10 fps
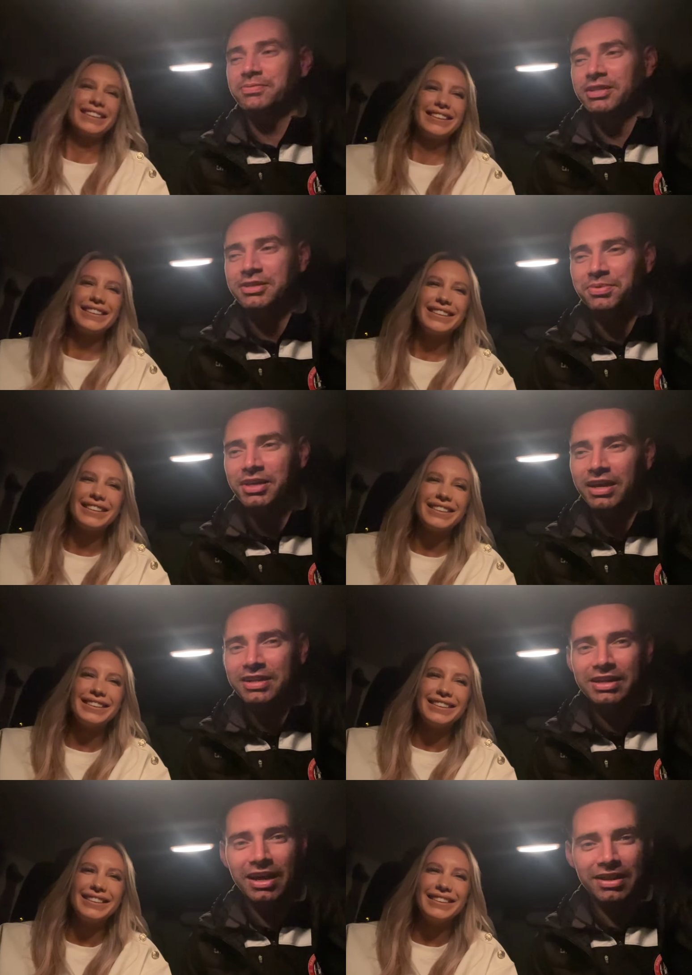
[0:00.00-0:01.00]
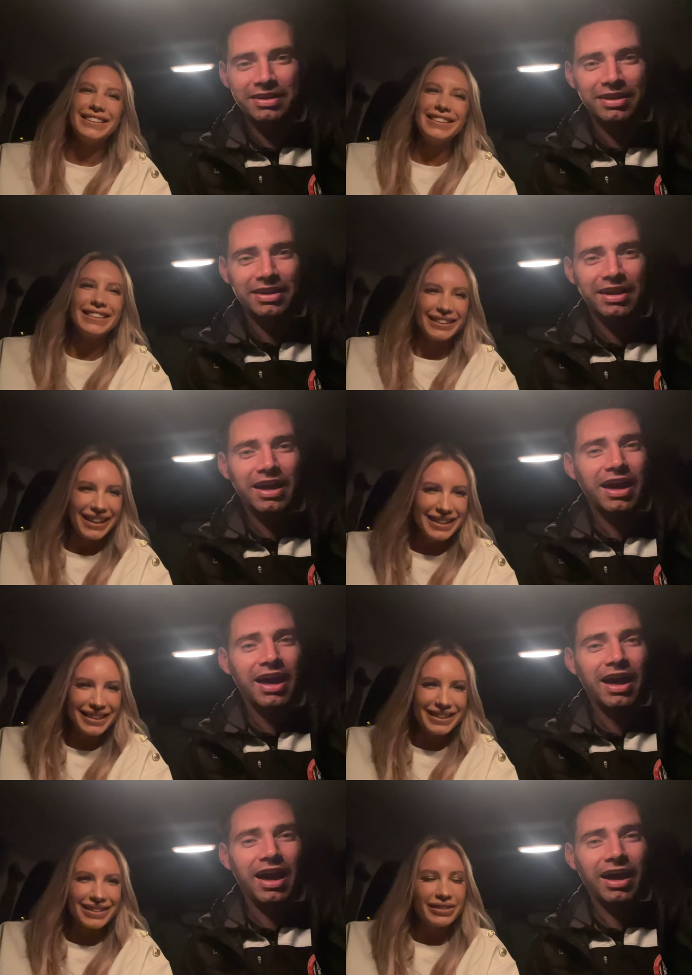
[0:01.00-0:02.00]
Speaker 1: me this weekend again.
Speaker 2: Yes.
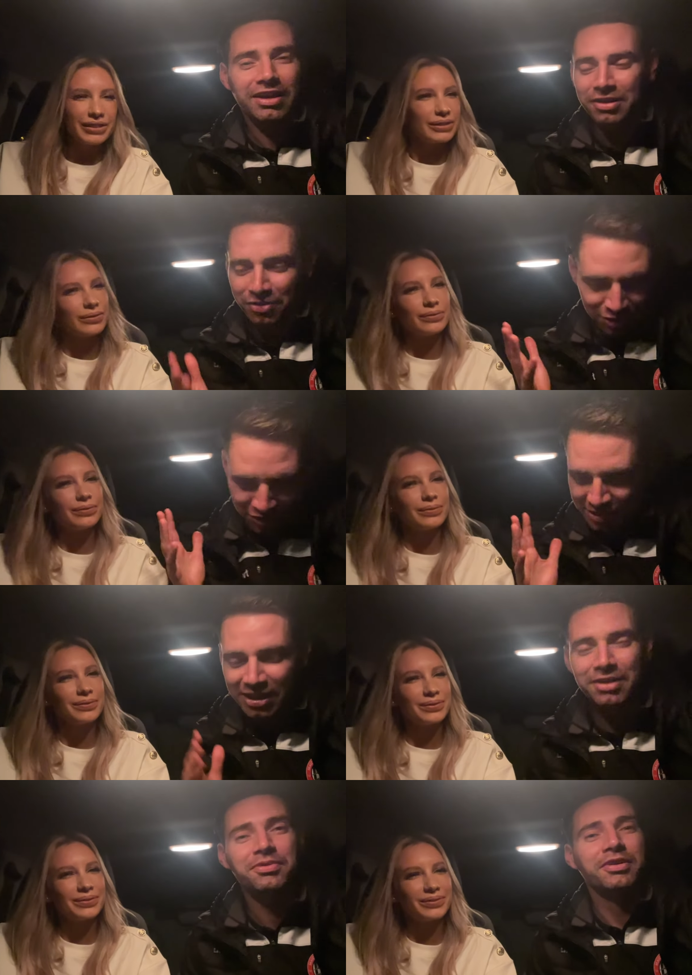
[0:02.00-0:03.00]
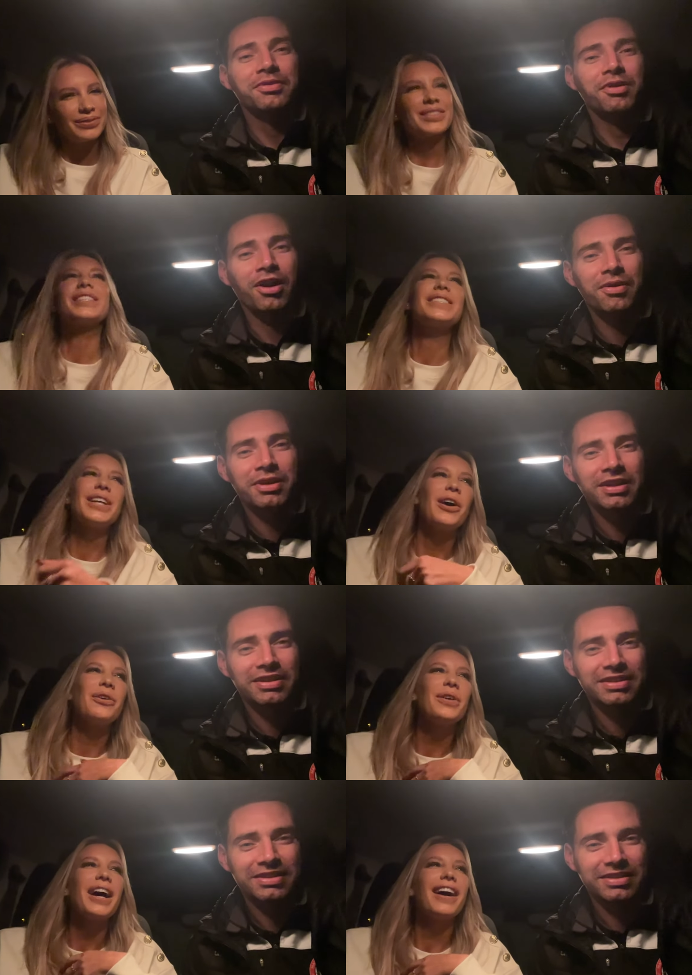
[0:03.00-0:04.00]
Speaker 1: Go on, you can tell them. Where
Speaker 2: are we? So
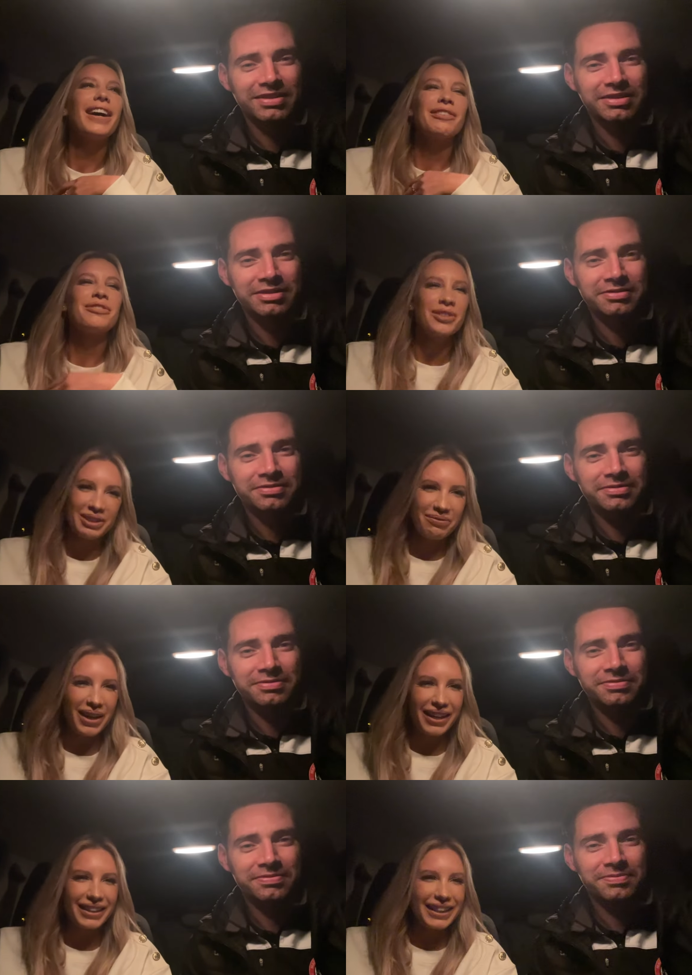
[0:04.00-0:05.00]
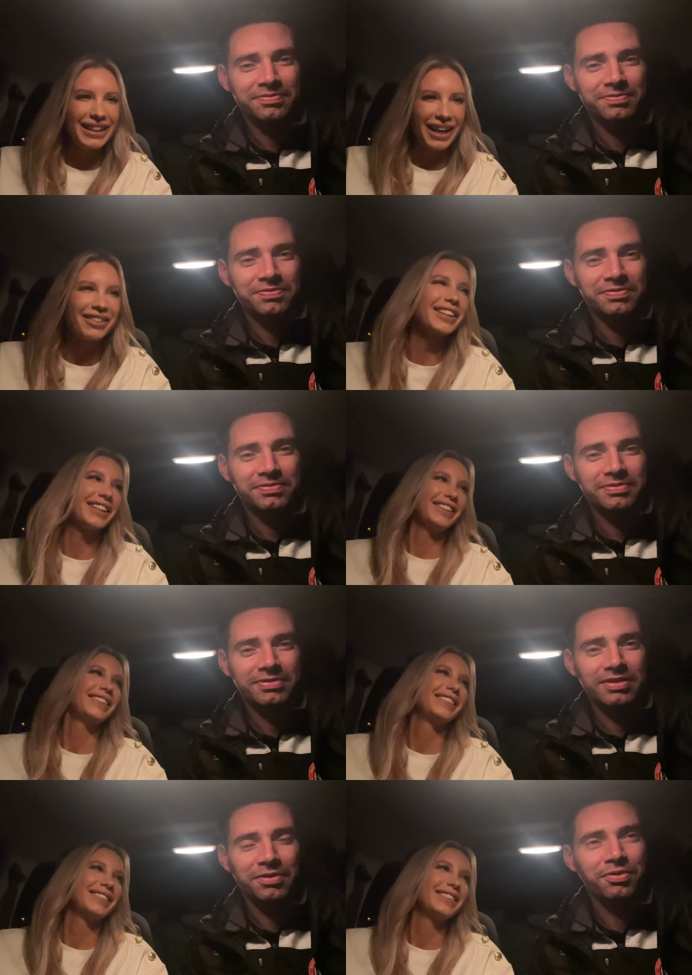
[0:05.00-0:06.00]
we are at Rudding Park in Harrogate.
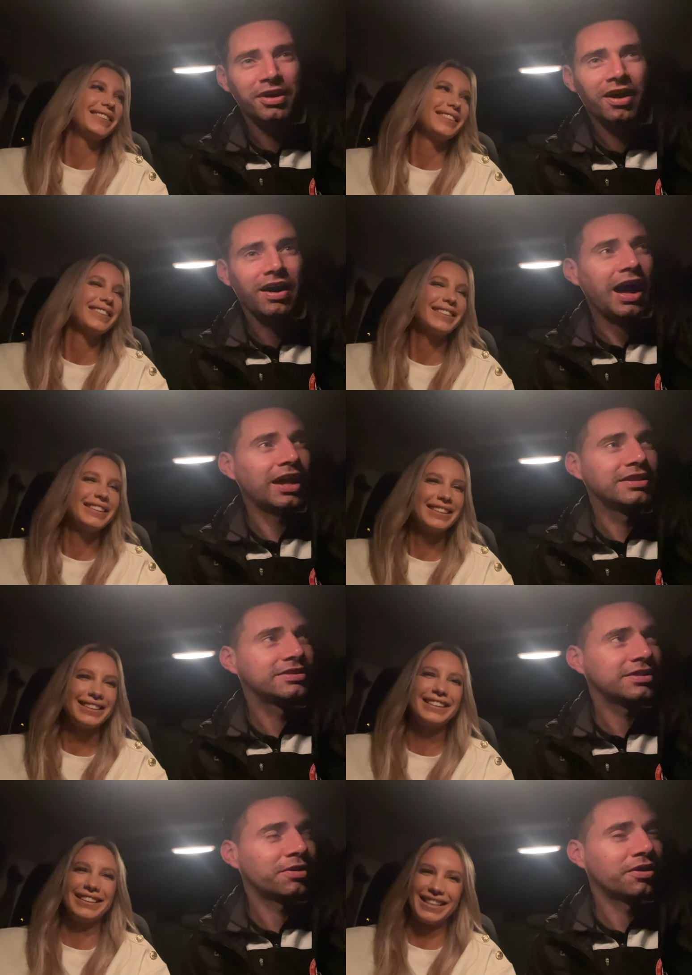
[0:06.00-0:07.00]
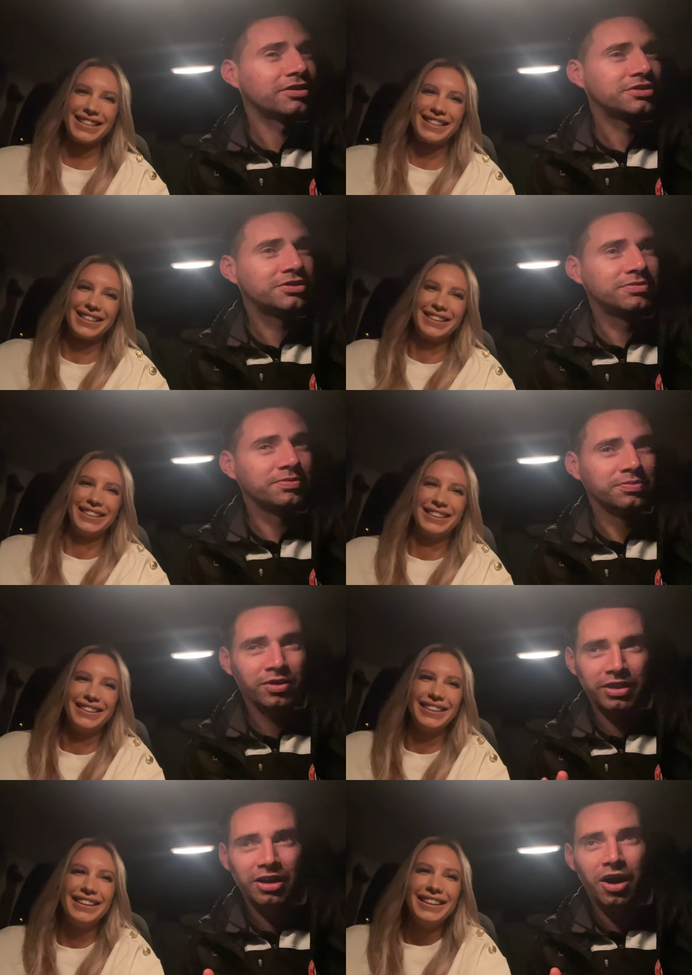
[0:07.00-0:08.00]
Speaker 1: We are, and
Speaker 2: yes,
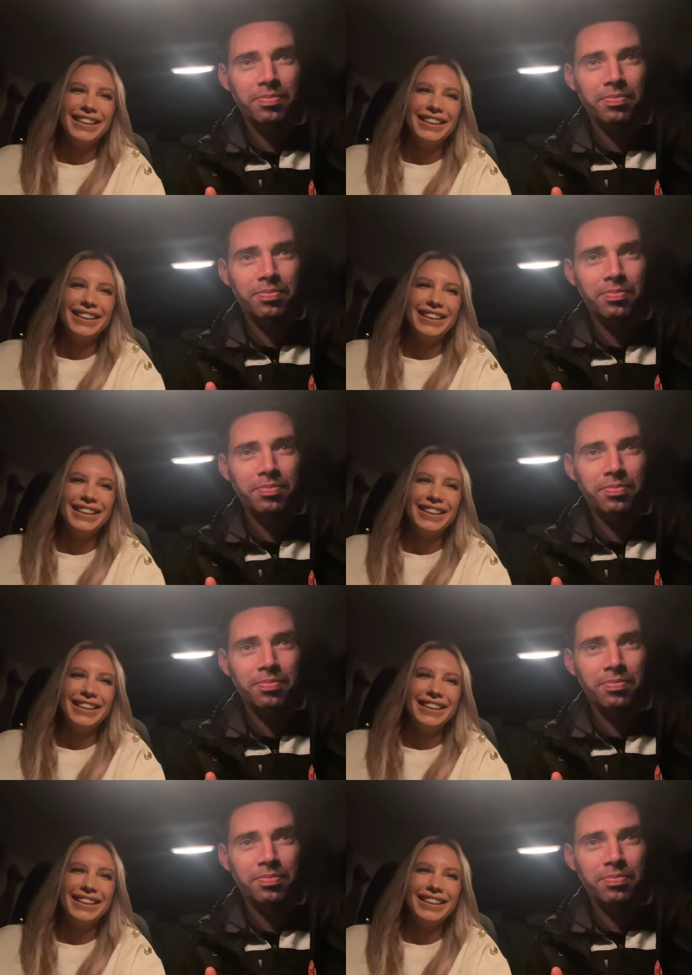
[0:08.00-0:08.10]
Speaker 1: we're in the car